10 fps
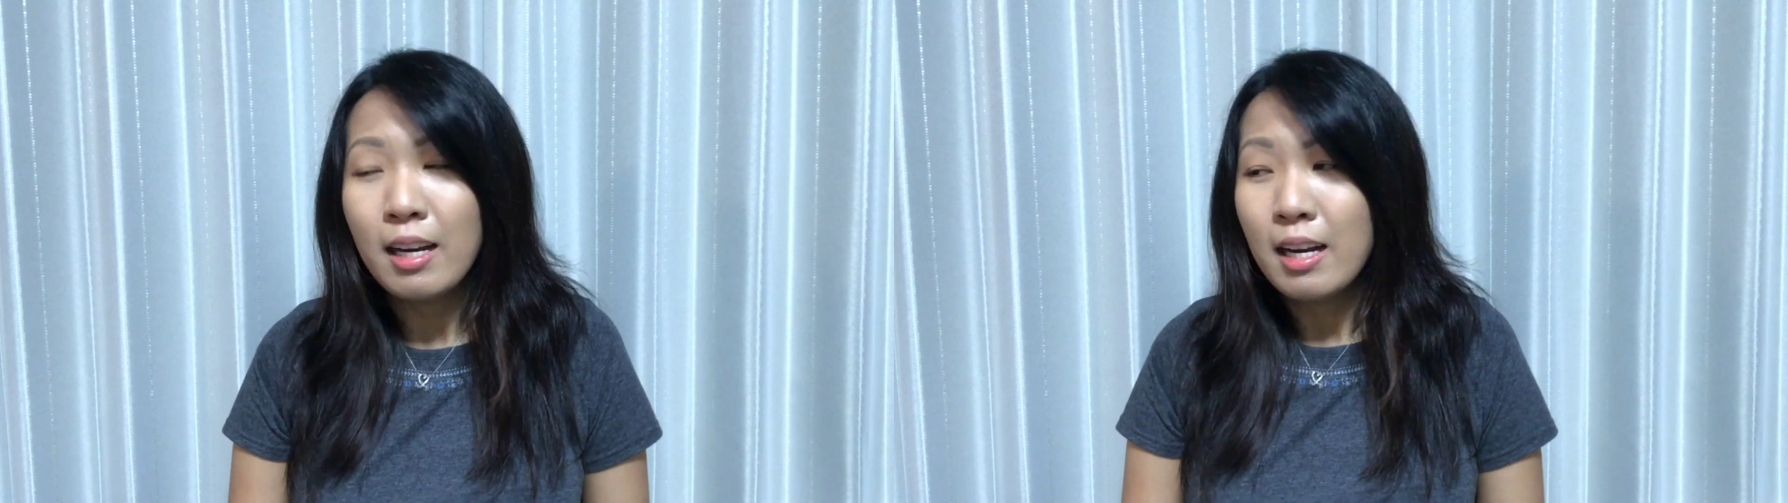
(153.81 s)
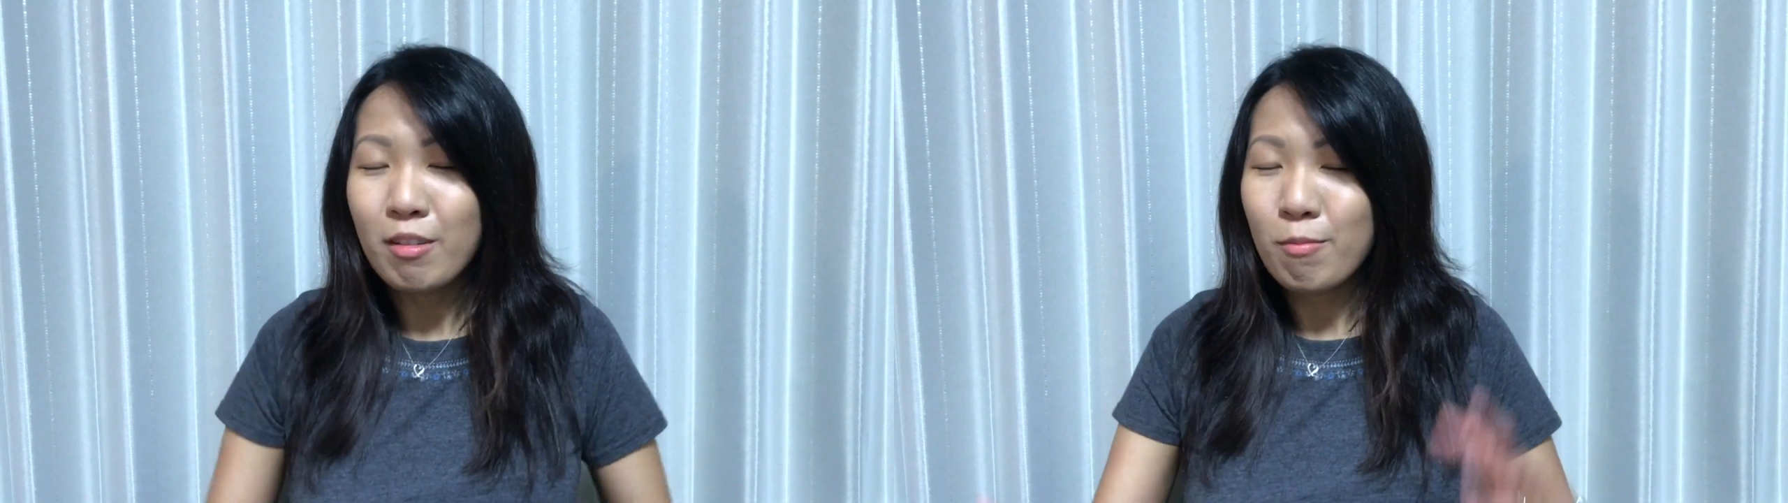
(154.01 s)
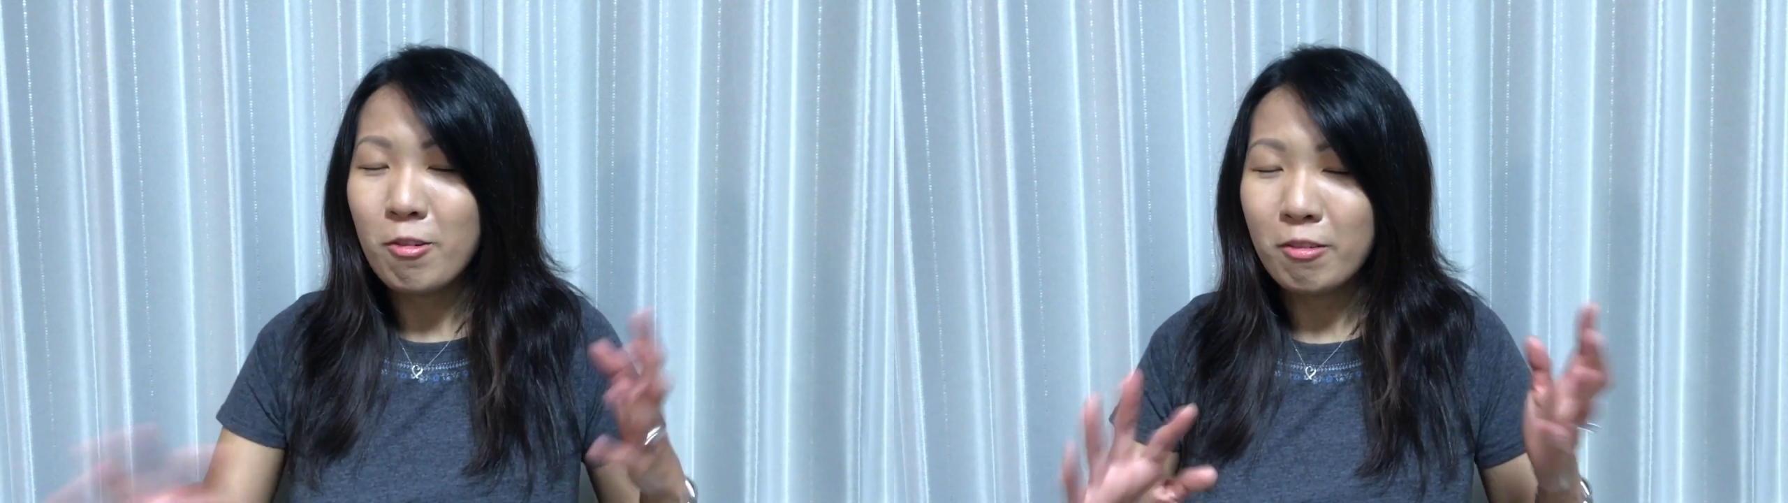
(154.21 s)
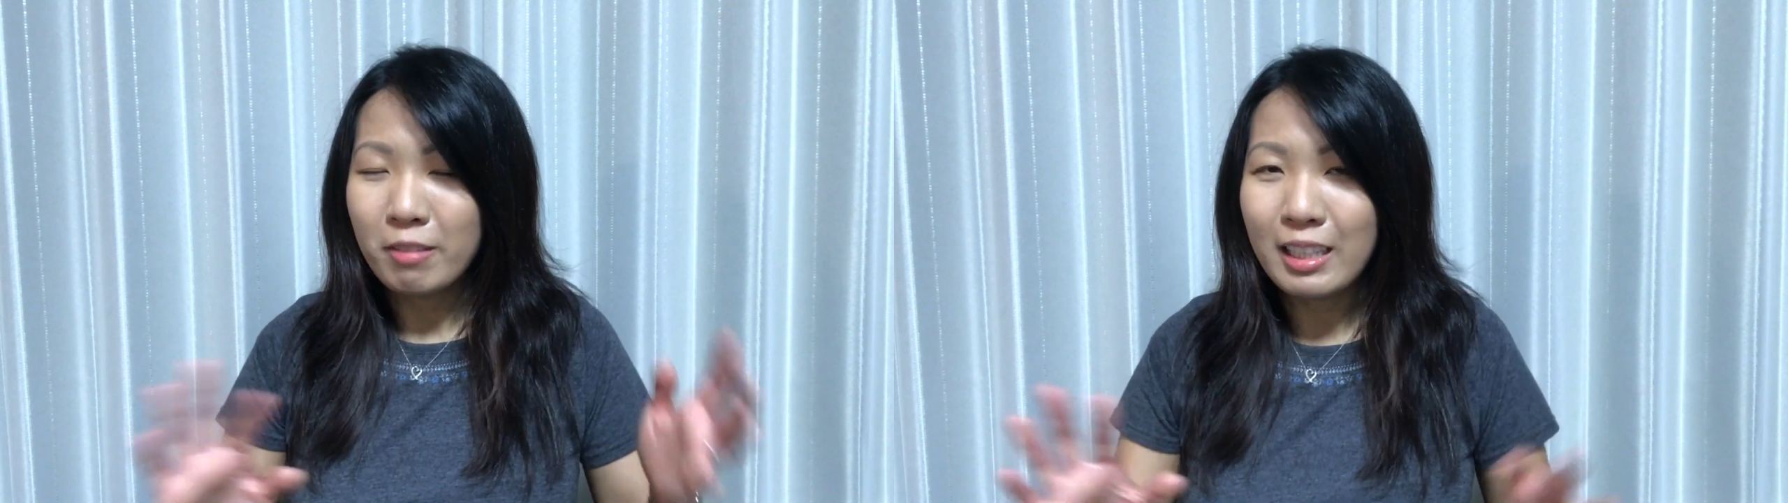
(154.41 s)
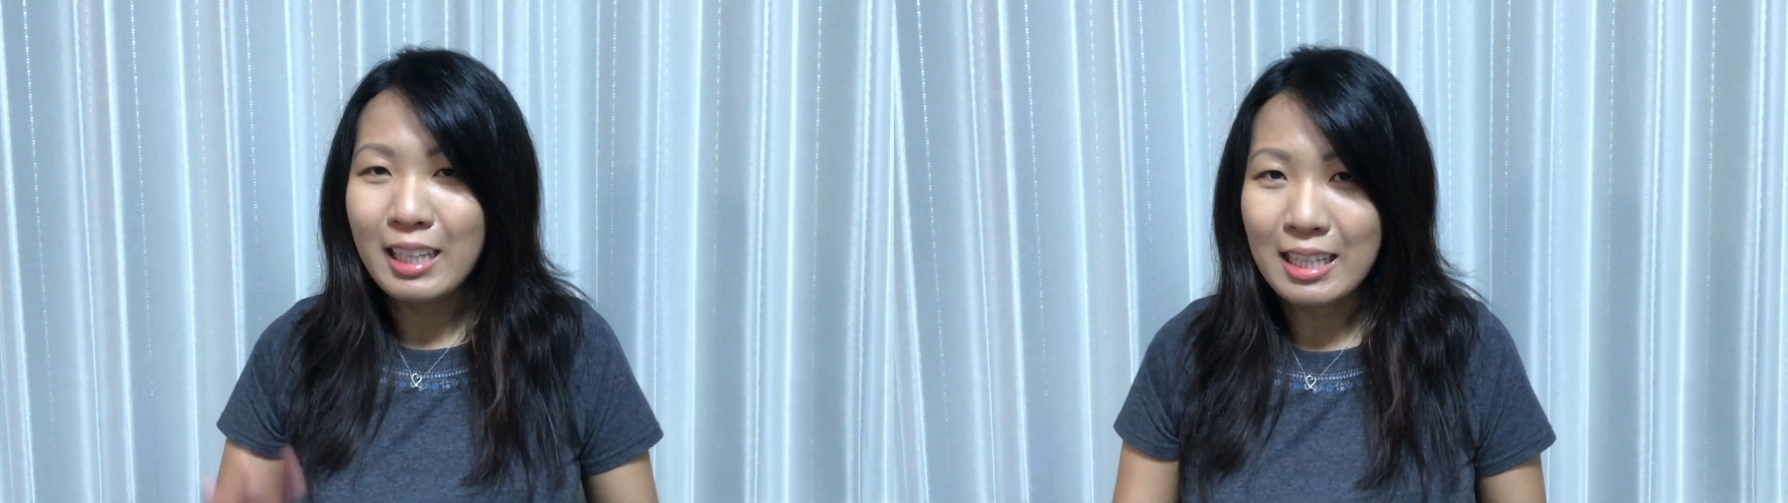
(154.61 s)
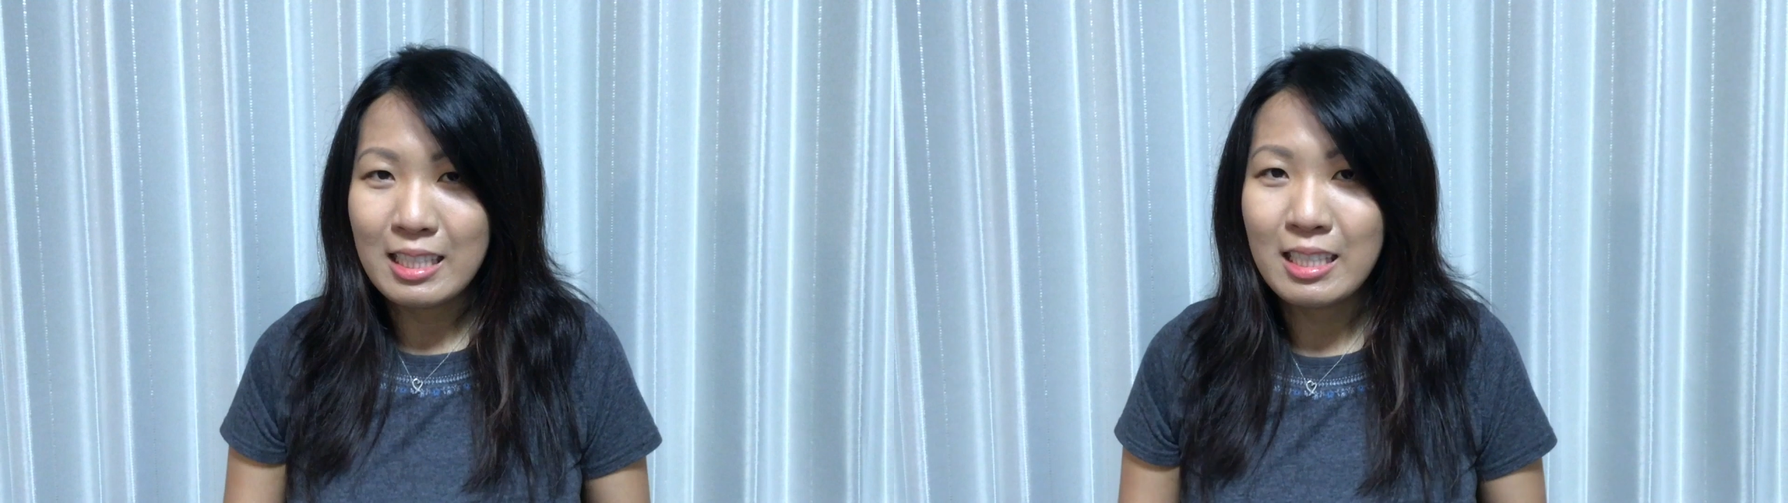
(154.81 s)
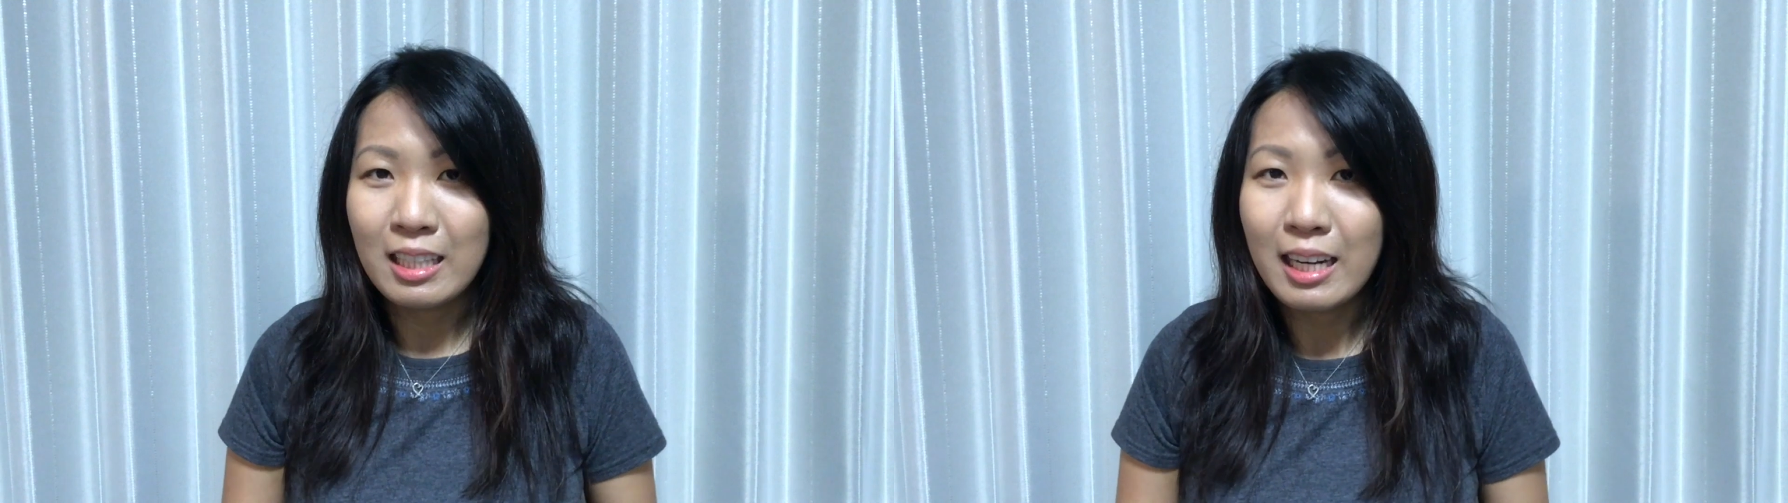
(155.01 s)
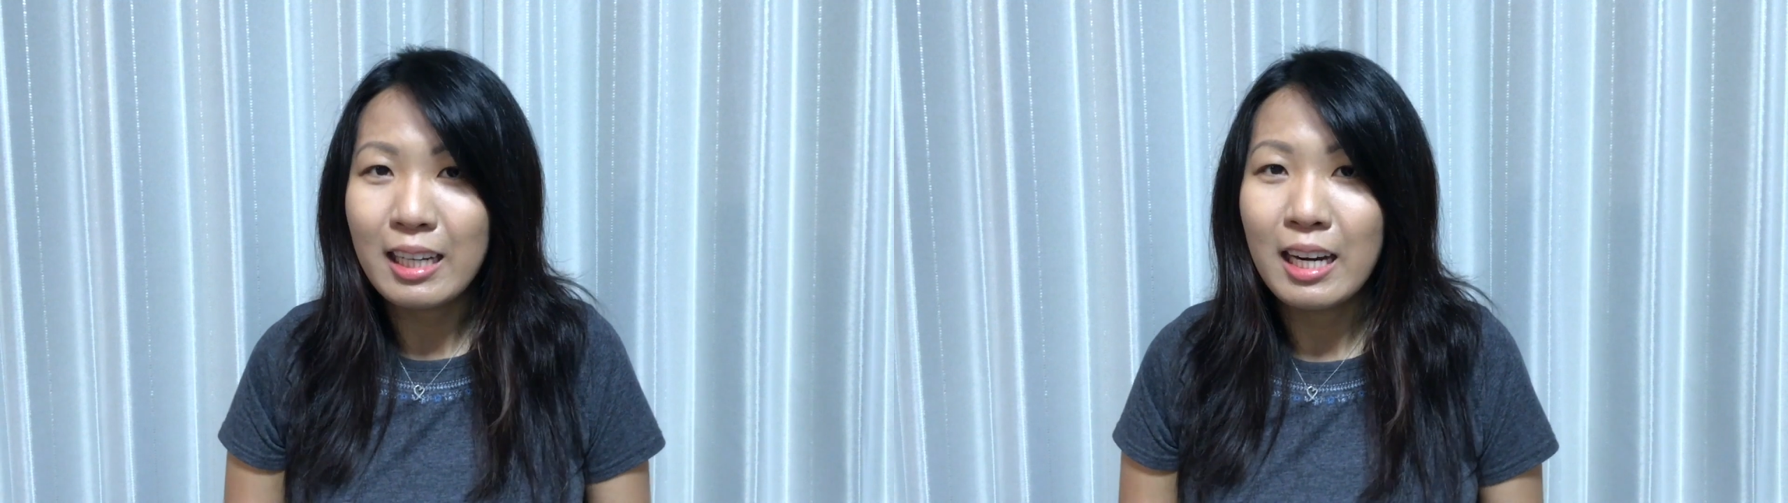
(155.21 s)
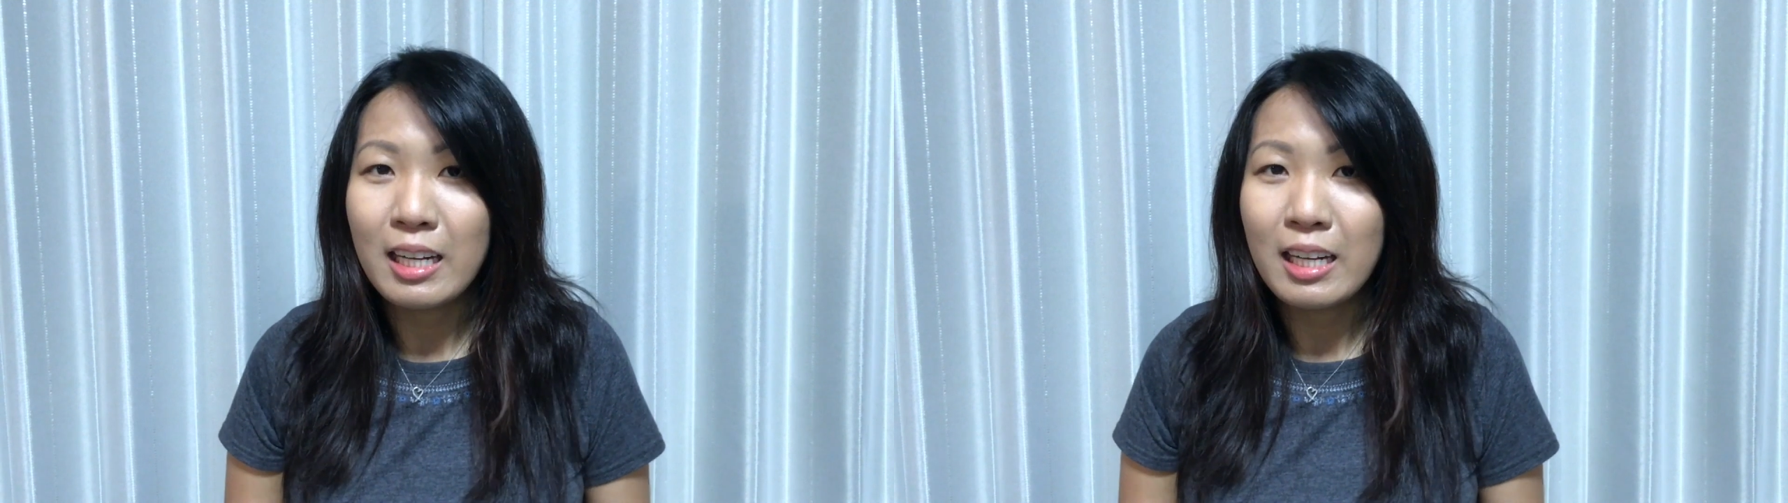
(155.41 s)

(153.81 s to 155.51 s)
We were more really into that